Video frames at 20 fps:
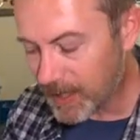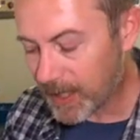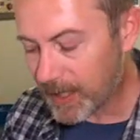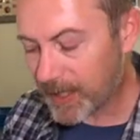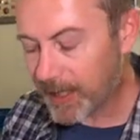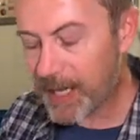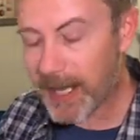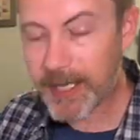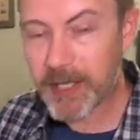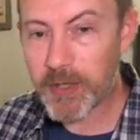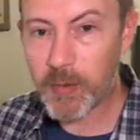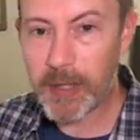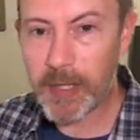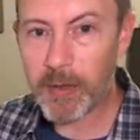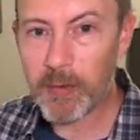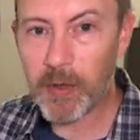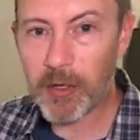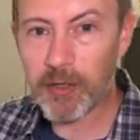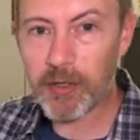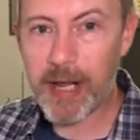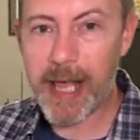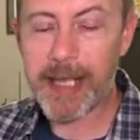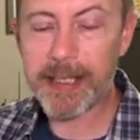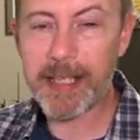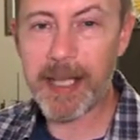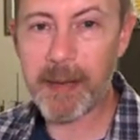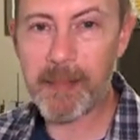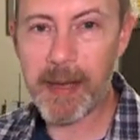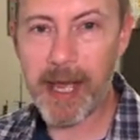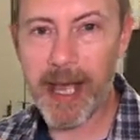next week we'll crack
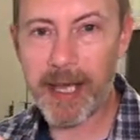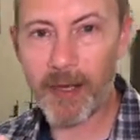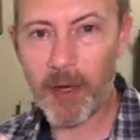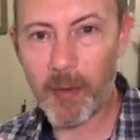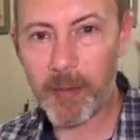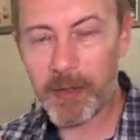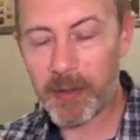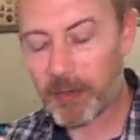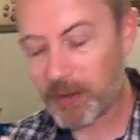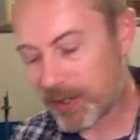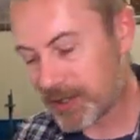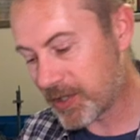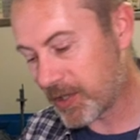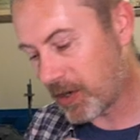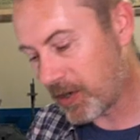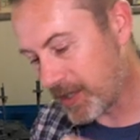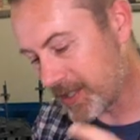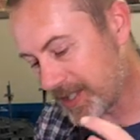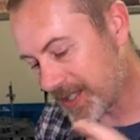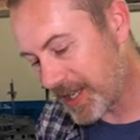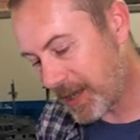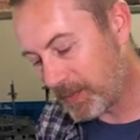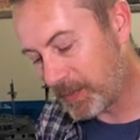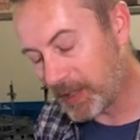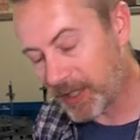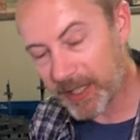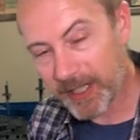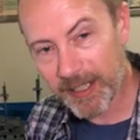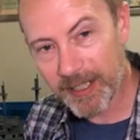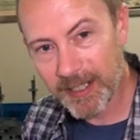that bag open, we'll start
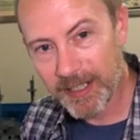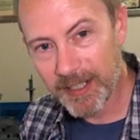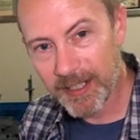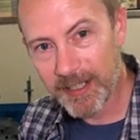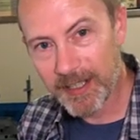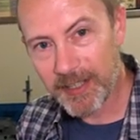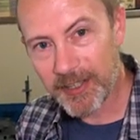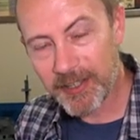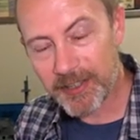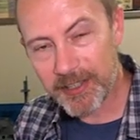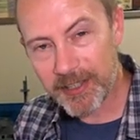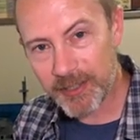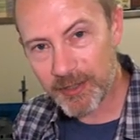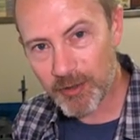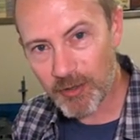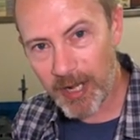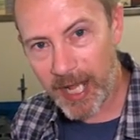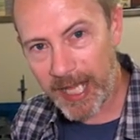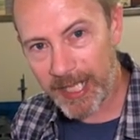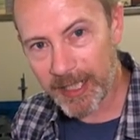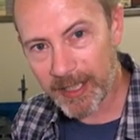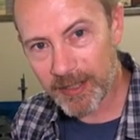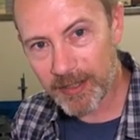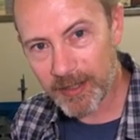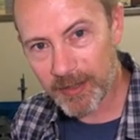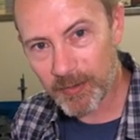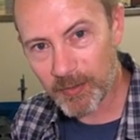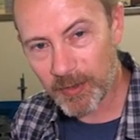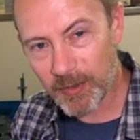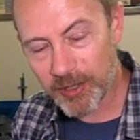assembling the dragon,
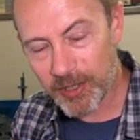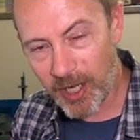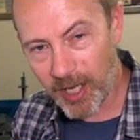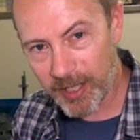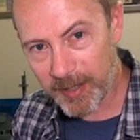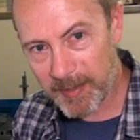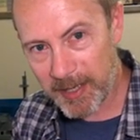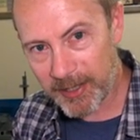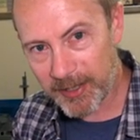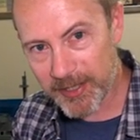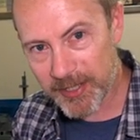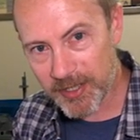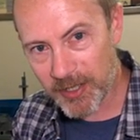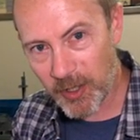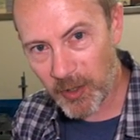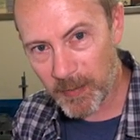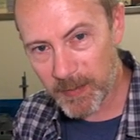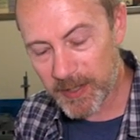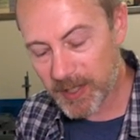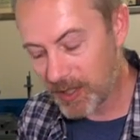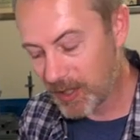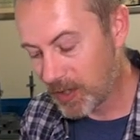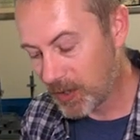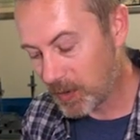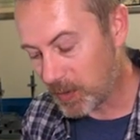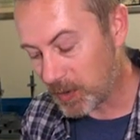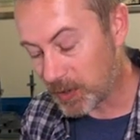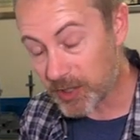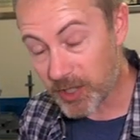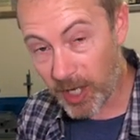we'll talk about the sculpt,
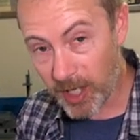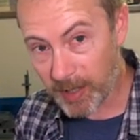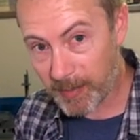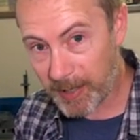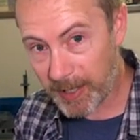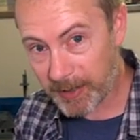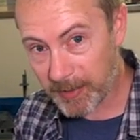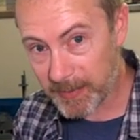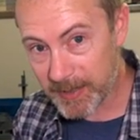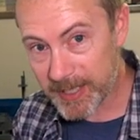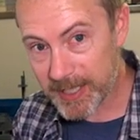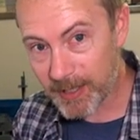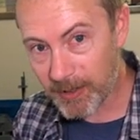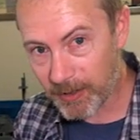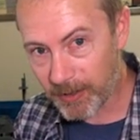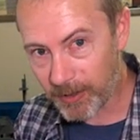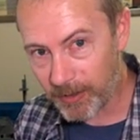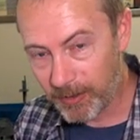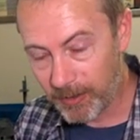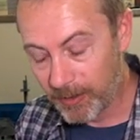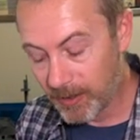we'll talk about the material,